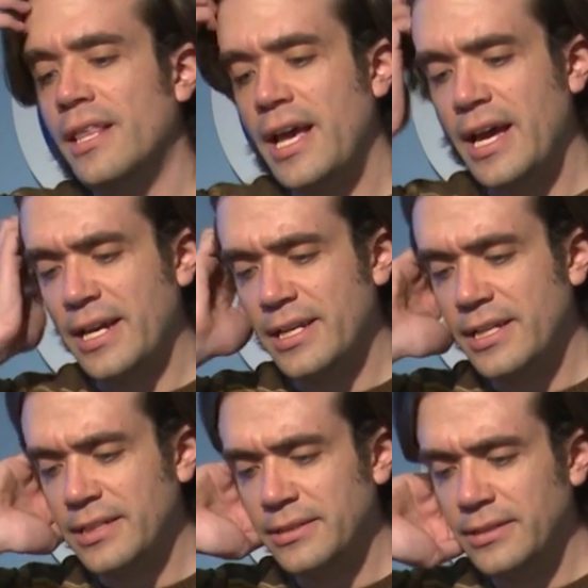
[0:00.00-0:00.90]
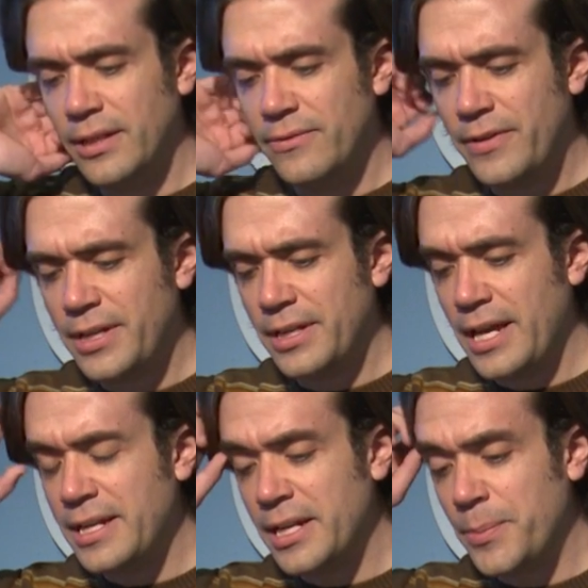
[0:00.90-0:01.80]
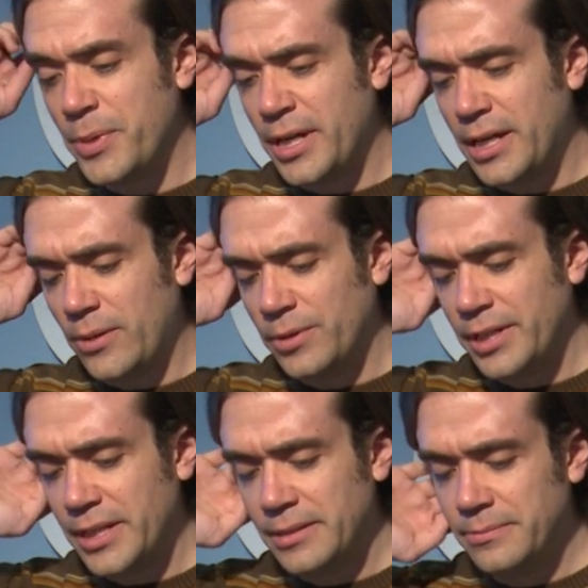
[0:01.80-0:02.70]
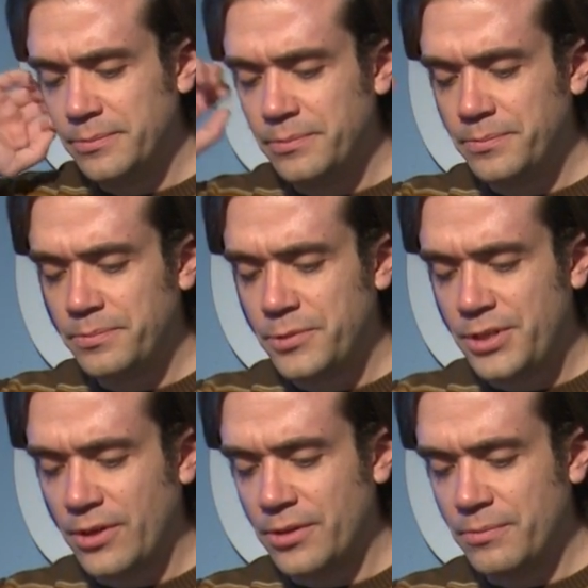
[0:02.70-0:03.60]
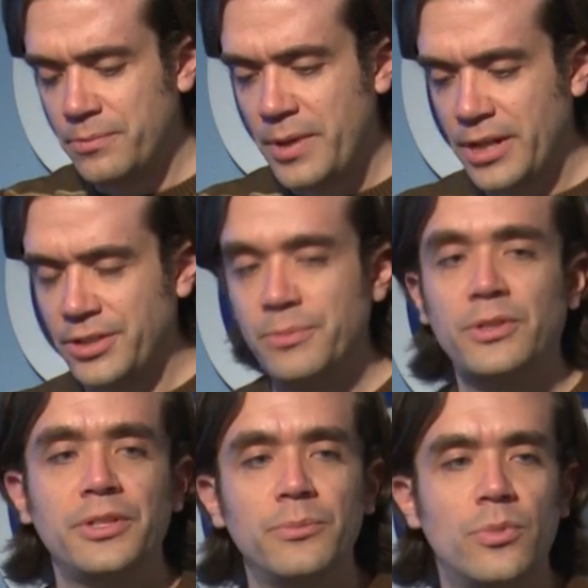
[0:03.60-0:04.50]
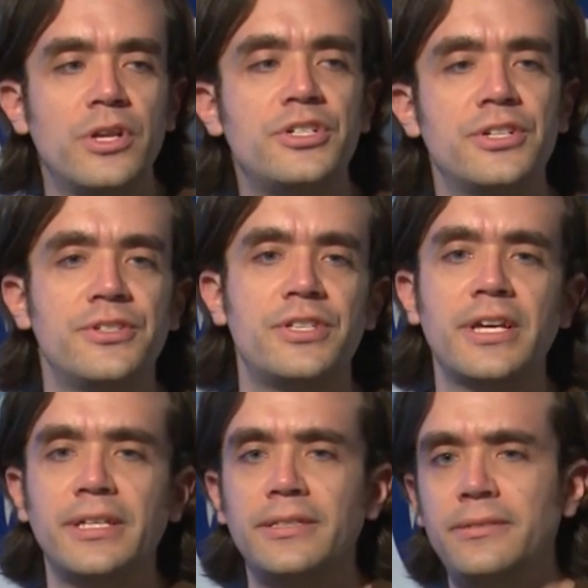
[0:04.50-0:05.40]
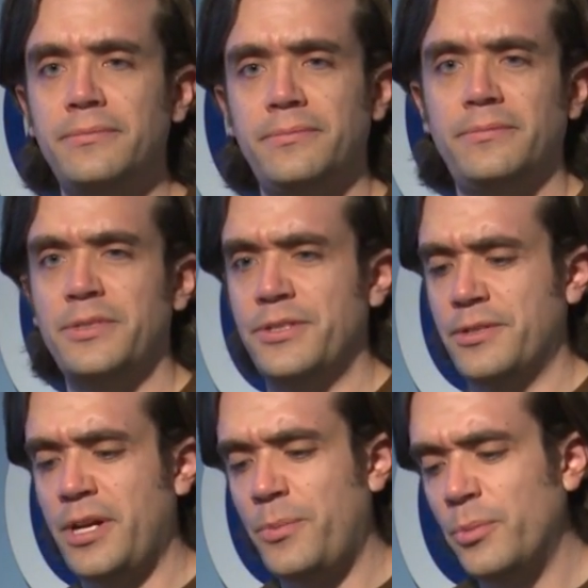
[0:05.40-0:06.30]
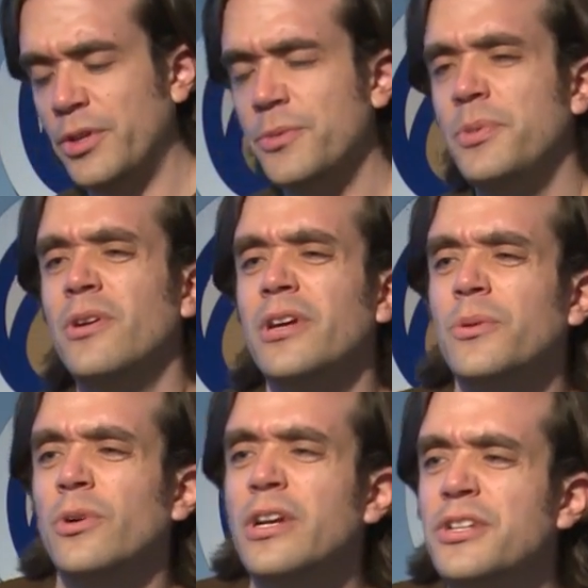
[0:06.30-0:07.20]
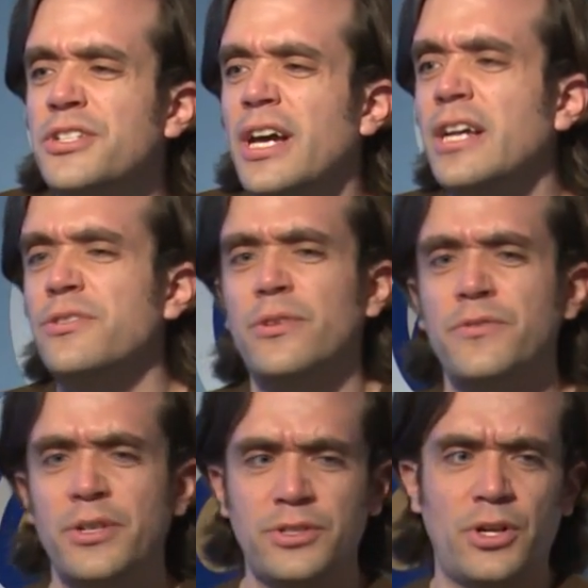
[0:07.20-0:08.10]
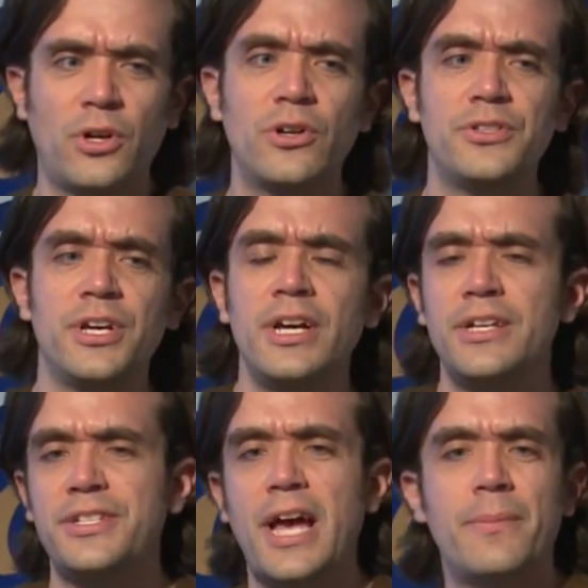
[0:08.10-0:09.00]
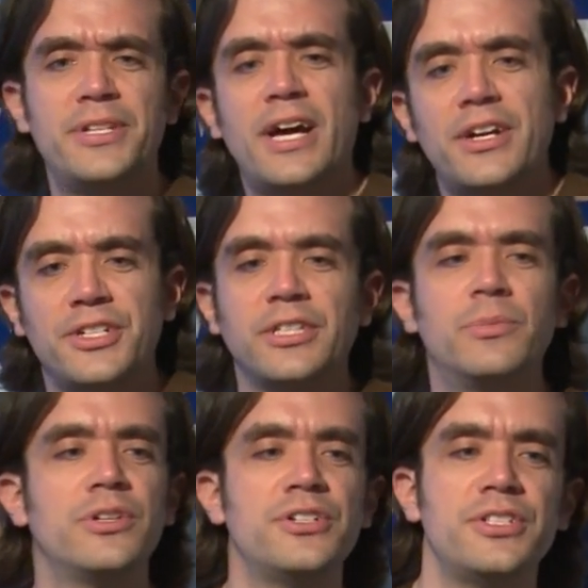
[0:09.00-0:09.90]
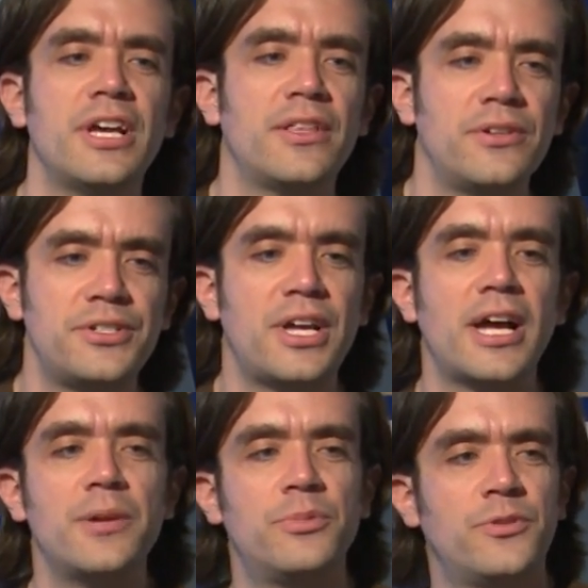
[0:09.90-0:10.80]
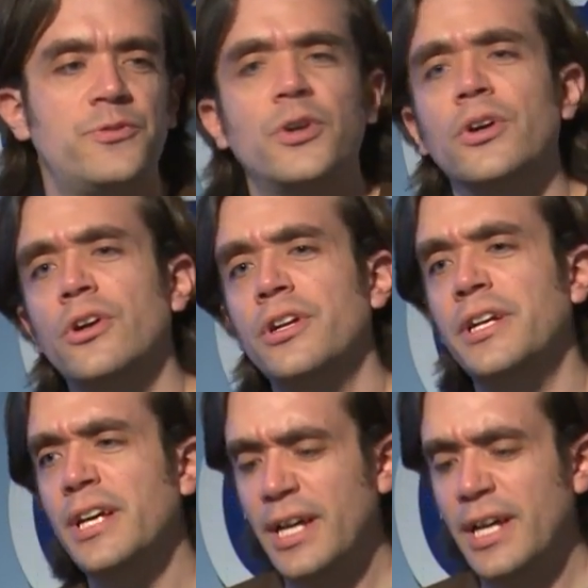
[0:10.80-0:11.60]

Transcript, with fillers: and it ended up uh, when they started actually building bridges. They there's this couple month period where each side sort of took turns sabotaging the bridges the other side preferred and